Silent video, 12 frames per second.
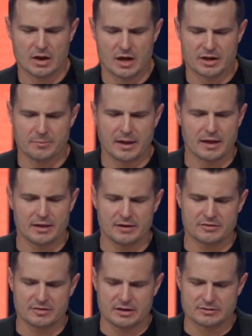God can make
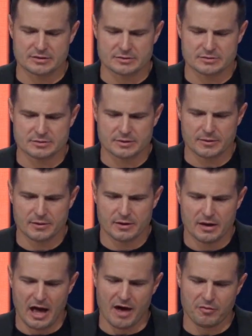any season
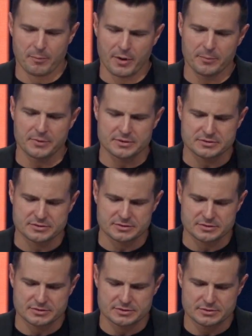have a
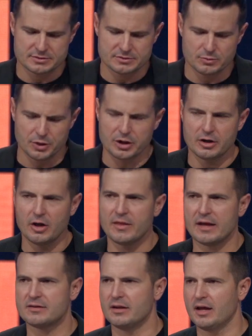purpose. I want you to know
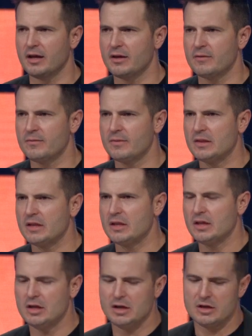that today,
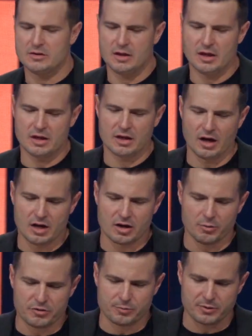that God
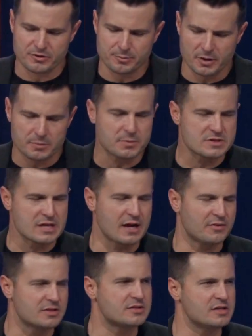always brings purpose
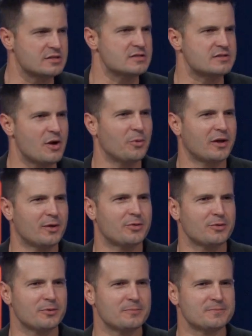out of the seasons that we go
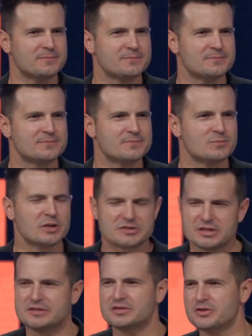through. What
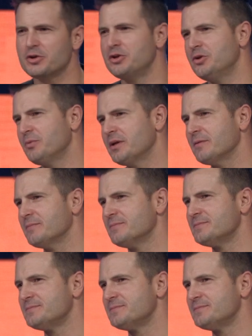season are you in?